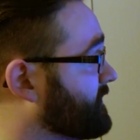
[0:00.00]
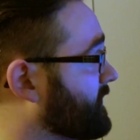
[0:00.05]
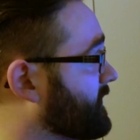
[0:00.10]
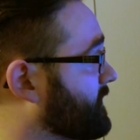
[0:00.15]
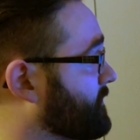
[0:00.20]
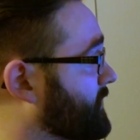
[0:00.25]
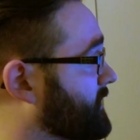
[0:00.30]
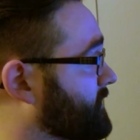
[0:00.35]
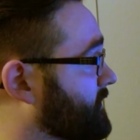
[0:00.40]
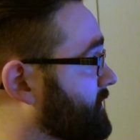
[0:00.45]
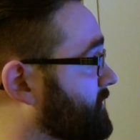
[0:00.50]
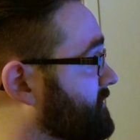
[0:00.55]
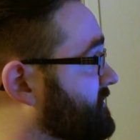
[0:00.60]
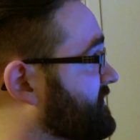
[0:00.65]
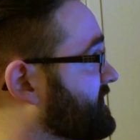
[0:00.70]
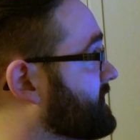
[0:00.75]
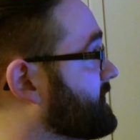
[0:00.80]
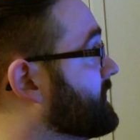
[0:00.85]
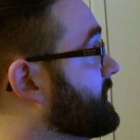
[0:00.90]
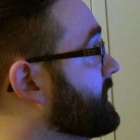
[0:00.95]
and talked about
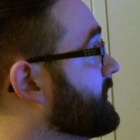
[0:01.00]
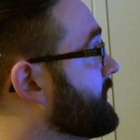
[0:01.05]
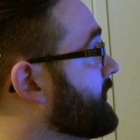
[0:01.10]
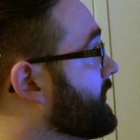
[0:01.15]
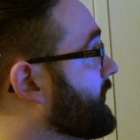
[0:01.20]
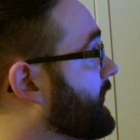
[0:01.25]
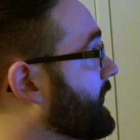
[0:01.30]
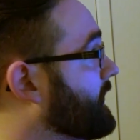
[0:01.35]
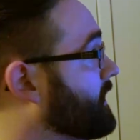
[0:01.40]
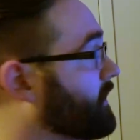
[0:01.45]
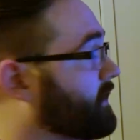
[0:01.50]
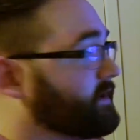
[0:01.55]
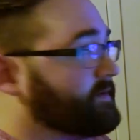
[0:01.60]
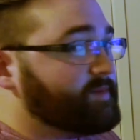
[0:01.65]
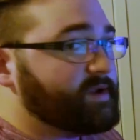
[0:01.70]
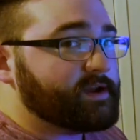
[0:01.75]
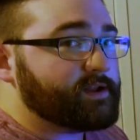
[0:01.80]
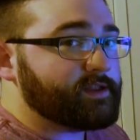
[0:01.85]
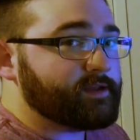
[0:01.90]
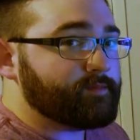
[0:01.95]
those, and I
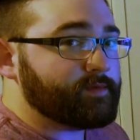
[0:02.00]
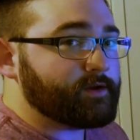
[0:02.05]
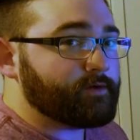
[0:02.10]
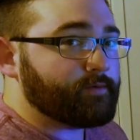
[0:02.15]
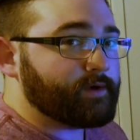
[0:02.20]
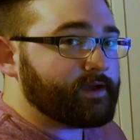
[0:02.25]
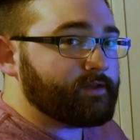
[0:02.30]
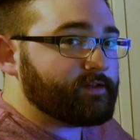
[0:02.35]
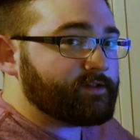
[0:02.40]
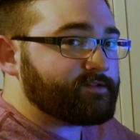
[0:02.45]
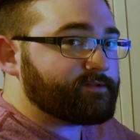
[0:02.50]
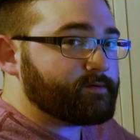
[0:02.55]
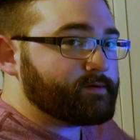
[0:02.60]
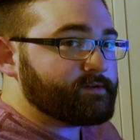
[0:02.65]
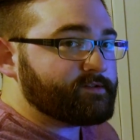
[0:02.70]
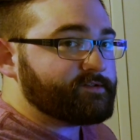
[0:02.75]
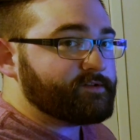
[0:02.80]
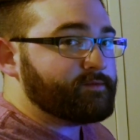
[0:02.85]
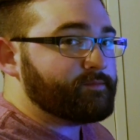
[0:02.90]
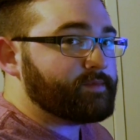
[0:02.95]
automated them in a way that
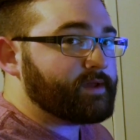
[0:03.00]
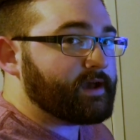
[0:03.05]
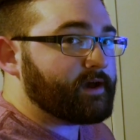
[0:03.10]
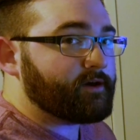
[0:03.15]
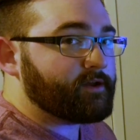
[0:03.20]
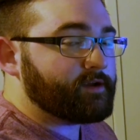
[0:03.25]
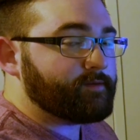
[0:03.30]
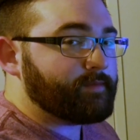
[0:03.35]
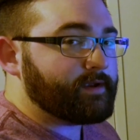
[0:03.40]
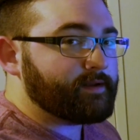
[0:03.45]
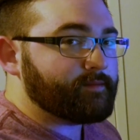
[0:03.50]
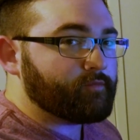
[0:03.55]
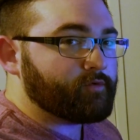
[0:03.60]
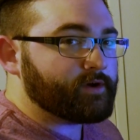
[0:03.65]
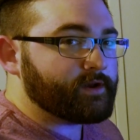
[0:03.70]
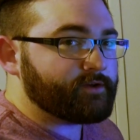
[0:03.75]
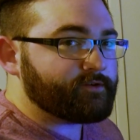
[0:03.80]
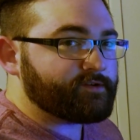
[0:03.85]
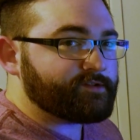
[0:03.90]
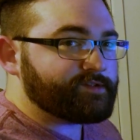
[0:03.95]
sort of zoomed out and
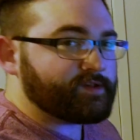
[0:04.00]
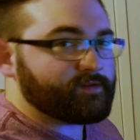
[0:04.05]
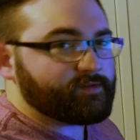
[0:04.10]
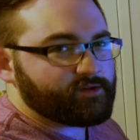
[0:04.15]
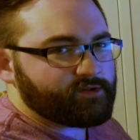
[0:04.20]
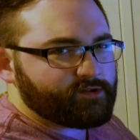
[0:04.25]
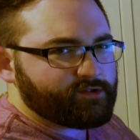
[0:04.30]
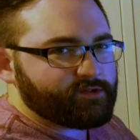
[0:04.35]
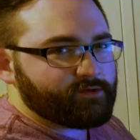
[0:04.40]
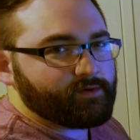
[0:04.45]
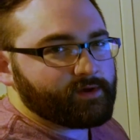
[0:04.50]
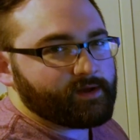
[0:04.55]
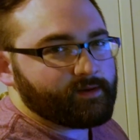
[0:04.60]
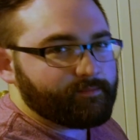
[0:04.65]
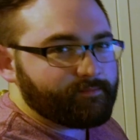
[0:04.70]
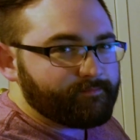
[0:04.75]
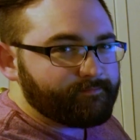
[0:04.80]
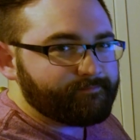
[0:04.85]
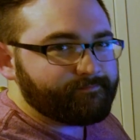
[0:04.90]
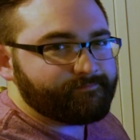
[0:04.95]
made it more interesting than just
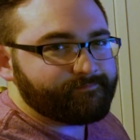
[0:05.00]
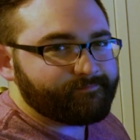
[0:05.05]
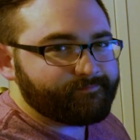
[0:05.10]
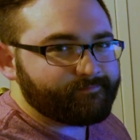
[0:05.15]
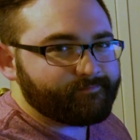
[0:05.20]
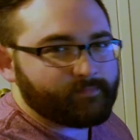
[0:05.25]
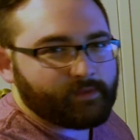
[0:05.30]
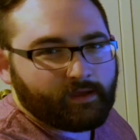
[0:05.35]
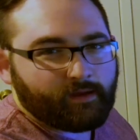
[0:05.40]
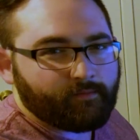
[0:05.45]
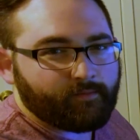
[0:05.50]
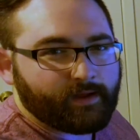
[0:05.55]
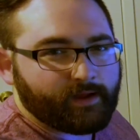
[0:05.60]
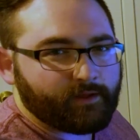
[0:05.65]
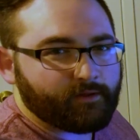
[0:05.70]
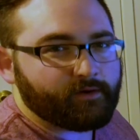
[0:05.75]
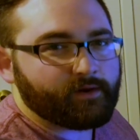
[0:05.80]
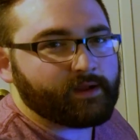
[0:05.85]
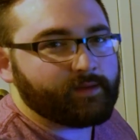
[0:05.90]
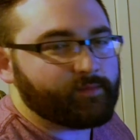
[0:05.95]
showing up
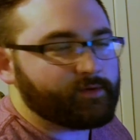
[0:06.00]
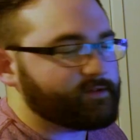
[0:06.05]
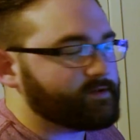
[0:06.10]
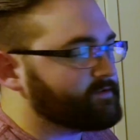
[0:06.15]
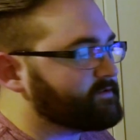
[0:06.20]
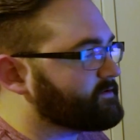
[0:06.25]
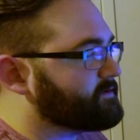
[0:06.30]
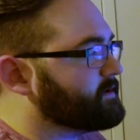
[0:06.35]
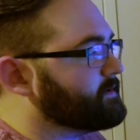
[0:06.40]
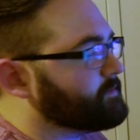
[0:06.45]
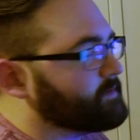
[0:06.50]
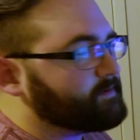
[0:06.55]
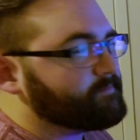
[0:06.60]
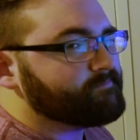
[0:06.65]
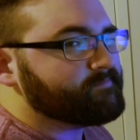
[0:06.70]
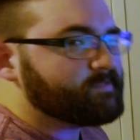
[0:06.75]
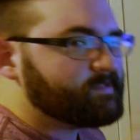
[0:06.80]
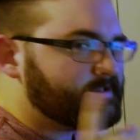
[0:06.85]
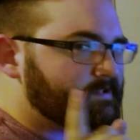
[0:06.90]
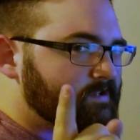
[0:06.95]
a regular image on the
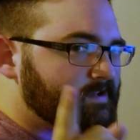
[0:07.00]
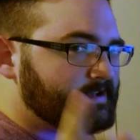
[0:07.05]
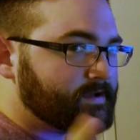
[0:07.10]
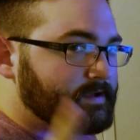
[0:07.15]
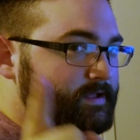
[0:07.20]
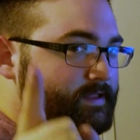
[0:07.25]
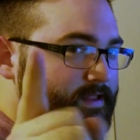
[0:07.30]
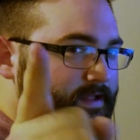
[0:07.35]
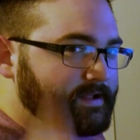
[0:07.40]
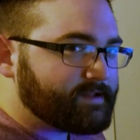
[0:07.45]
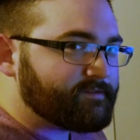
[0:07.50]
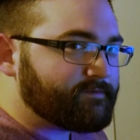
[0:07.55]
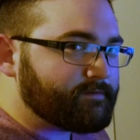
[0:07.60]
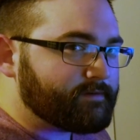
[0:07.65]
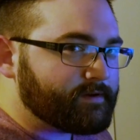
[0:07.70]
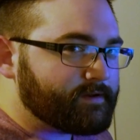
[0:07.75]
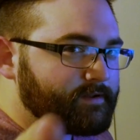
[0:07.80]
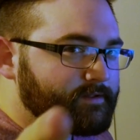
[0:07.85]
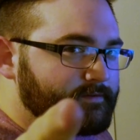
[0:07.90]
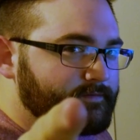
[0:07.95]
screen, but
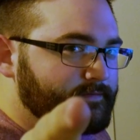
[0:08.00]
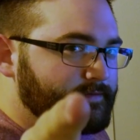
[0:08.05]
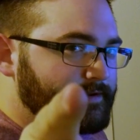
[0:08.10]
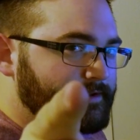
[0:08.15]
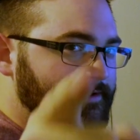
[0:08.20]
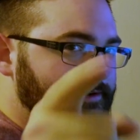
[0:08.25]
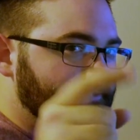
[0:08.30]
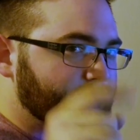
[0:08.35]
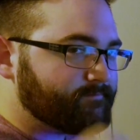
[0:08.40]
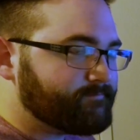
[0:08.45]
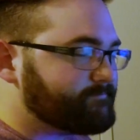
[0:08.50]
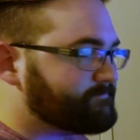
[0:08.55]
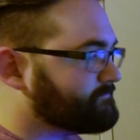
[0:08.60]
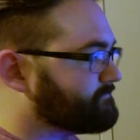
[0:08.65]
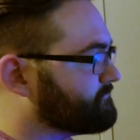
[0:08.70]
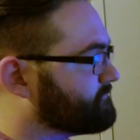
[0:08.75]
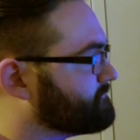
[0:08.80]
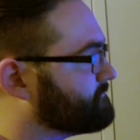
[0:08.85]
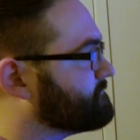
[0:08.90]
that's for another video.